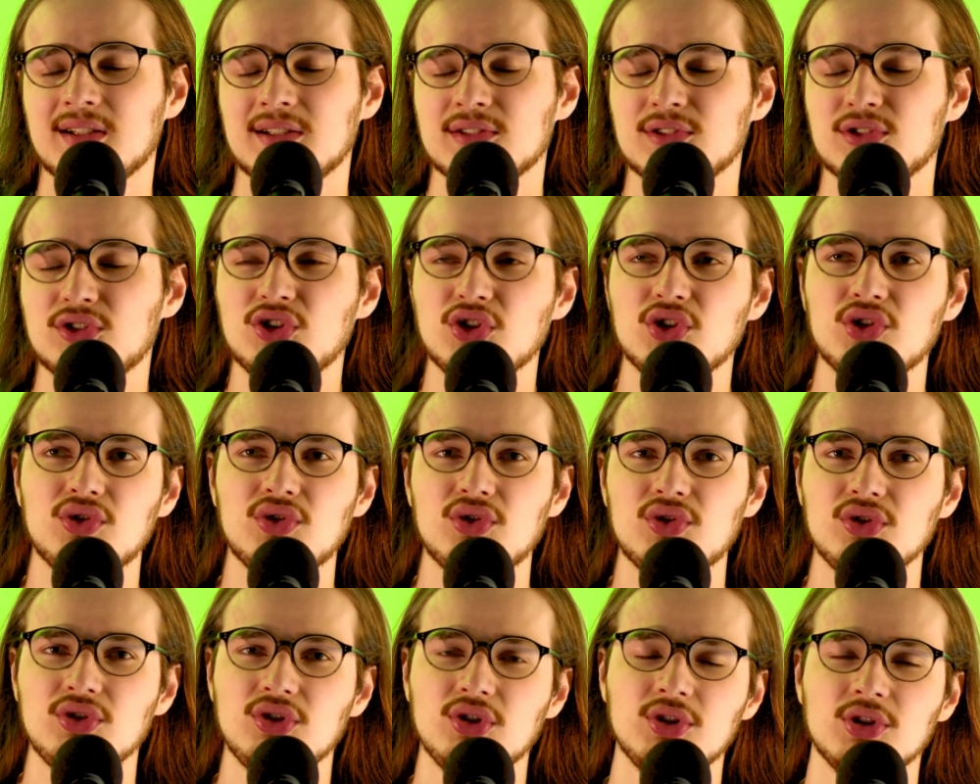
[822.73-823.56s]

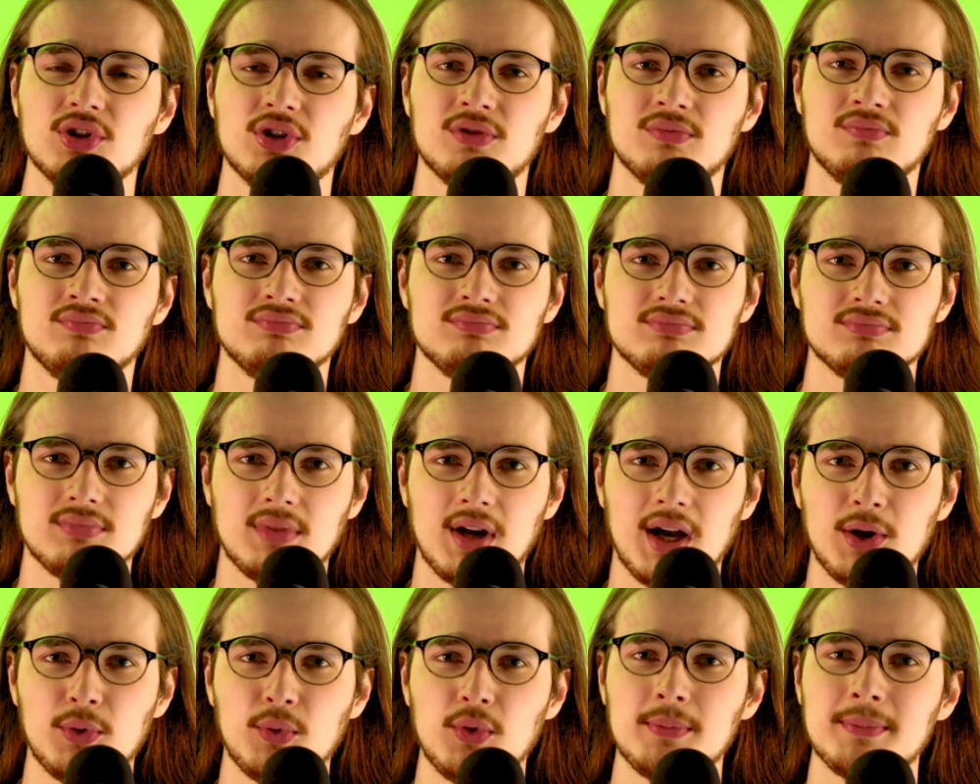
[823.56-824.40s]
So, you know,
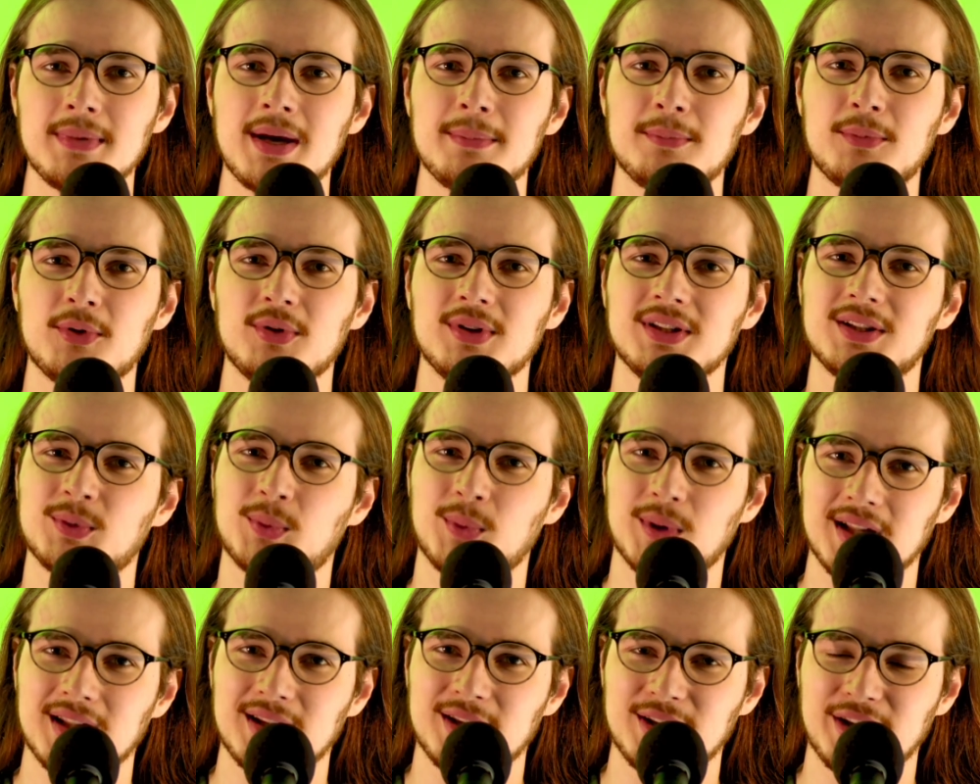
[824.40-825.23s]
I remember it
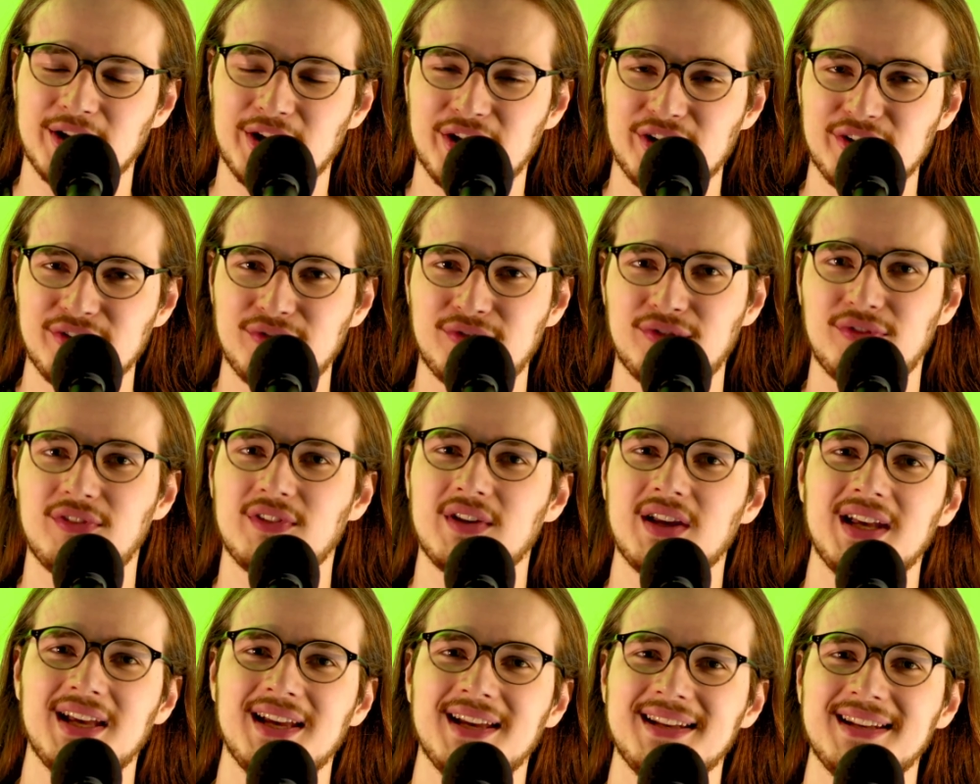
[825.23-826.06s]
well enough,
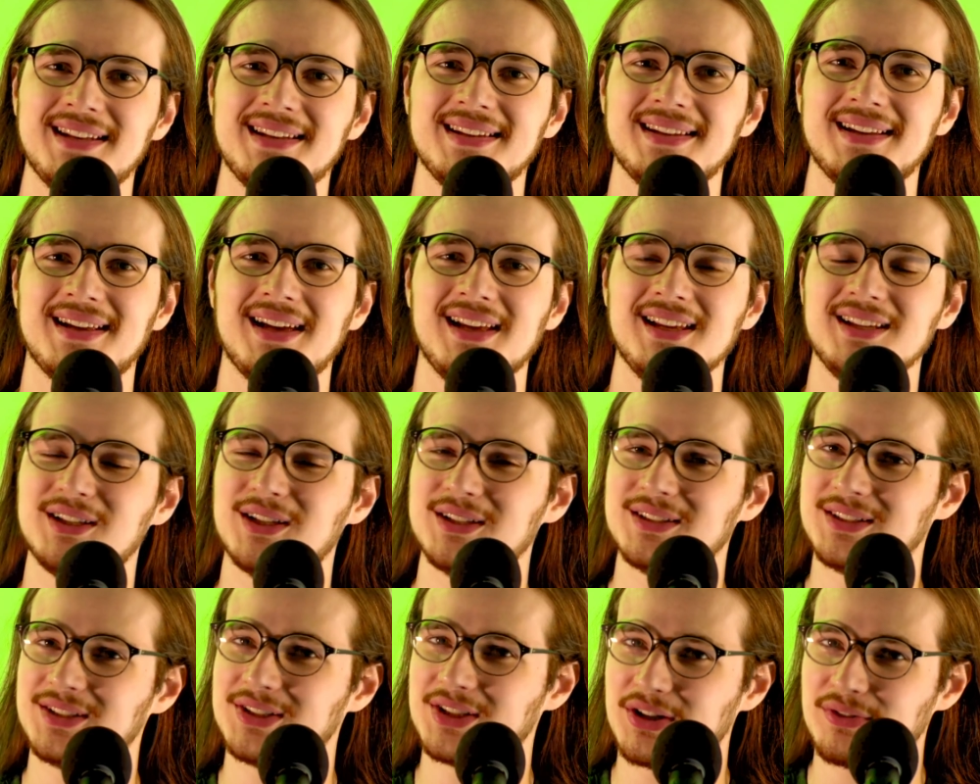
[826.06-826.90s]
and I
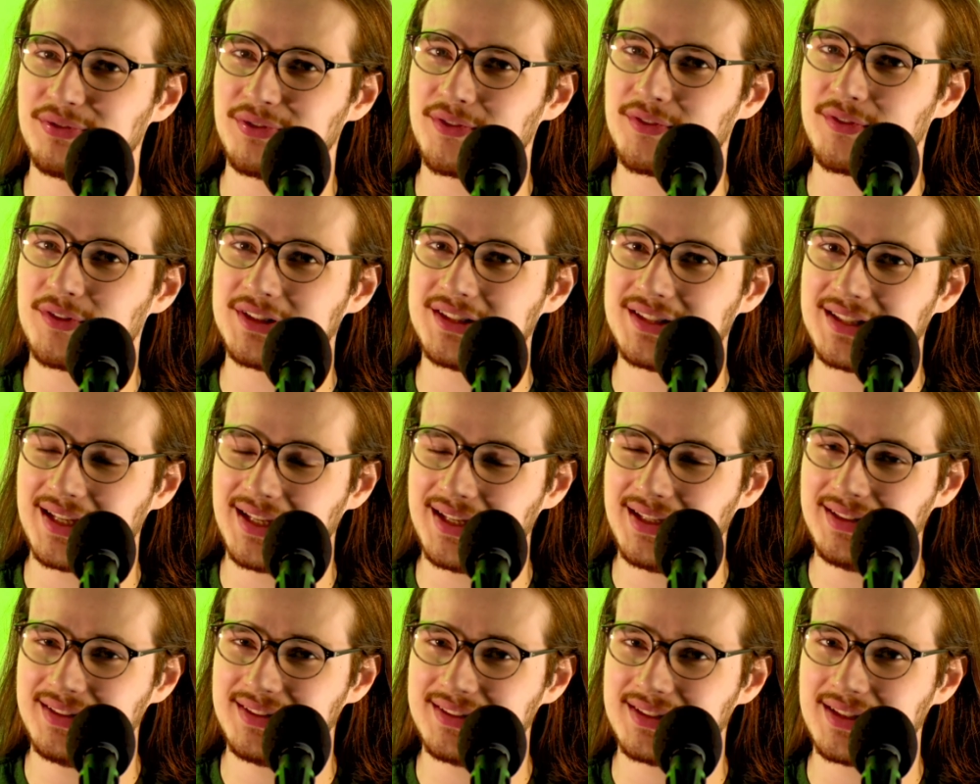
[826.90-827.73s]
got enough of a
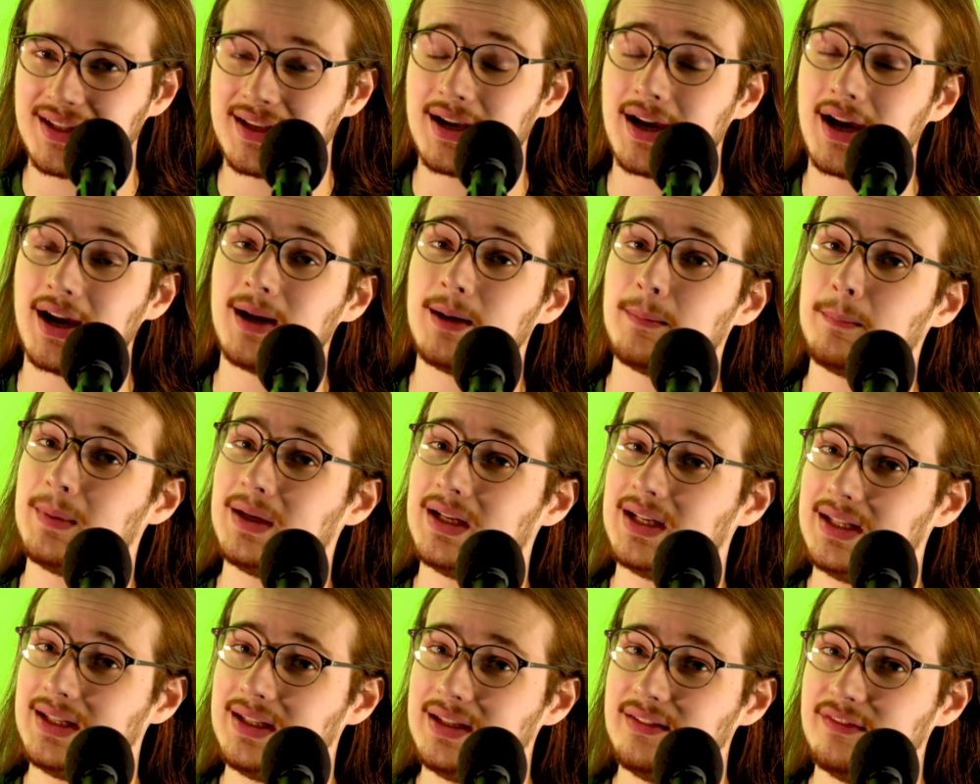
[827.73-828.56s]
taste, I
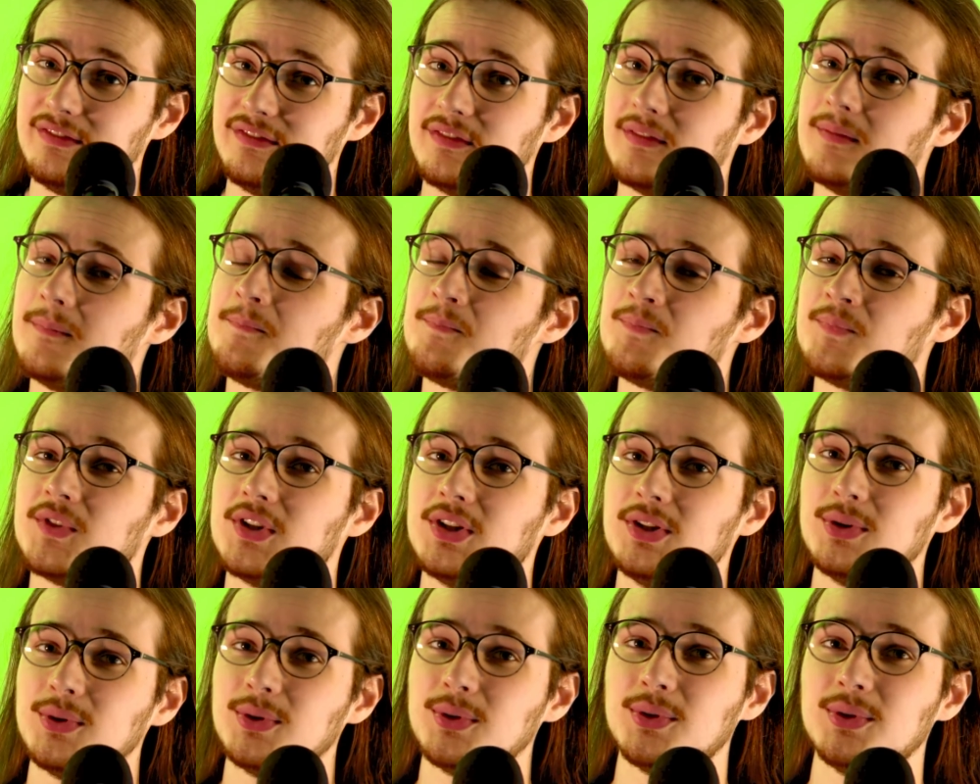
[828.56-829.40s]
believe,
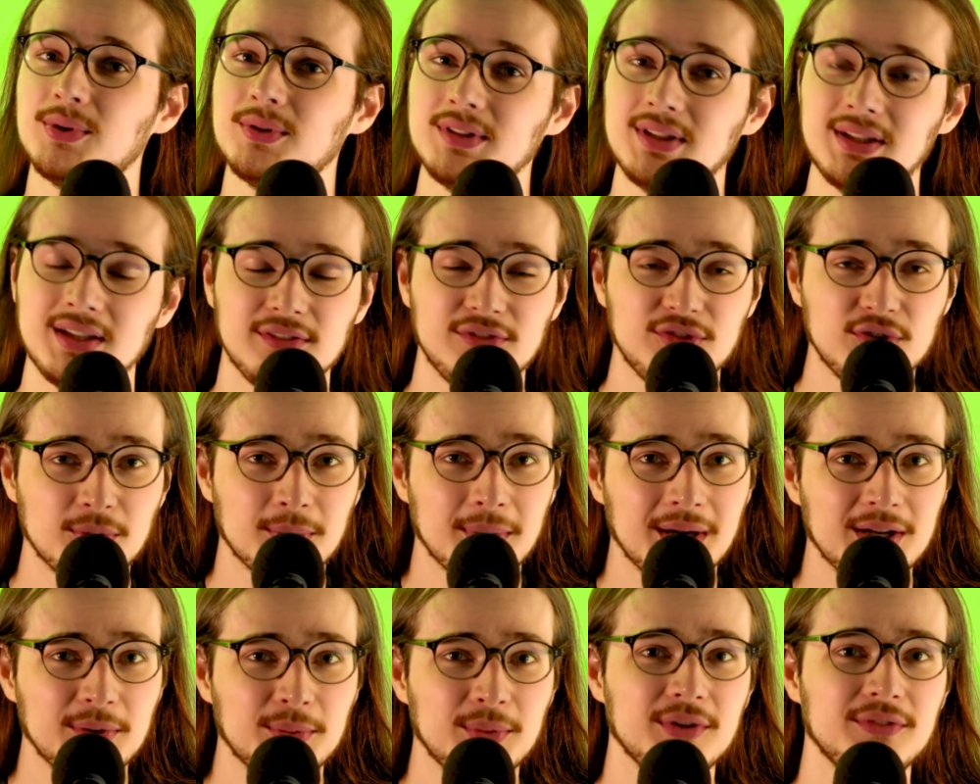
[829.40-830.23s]
to give you
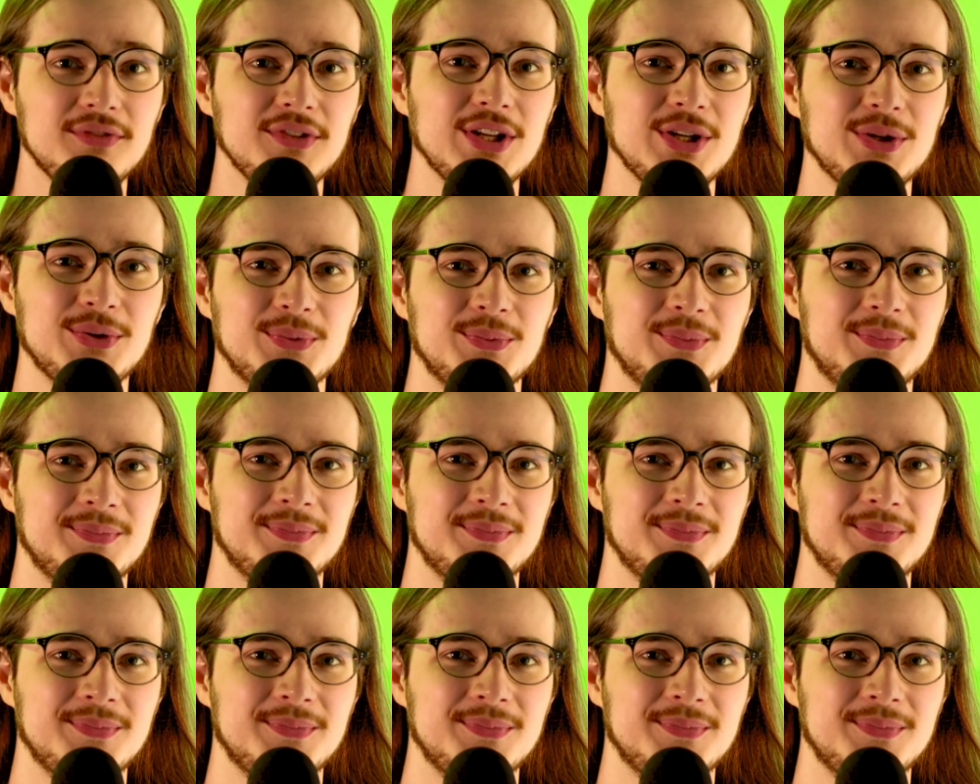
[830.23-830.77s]
my review.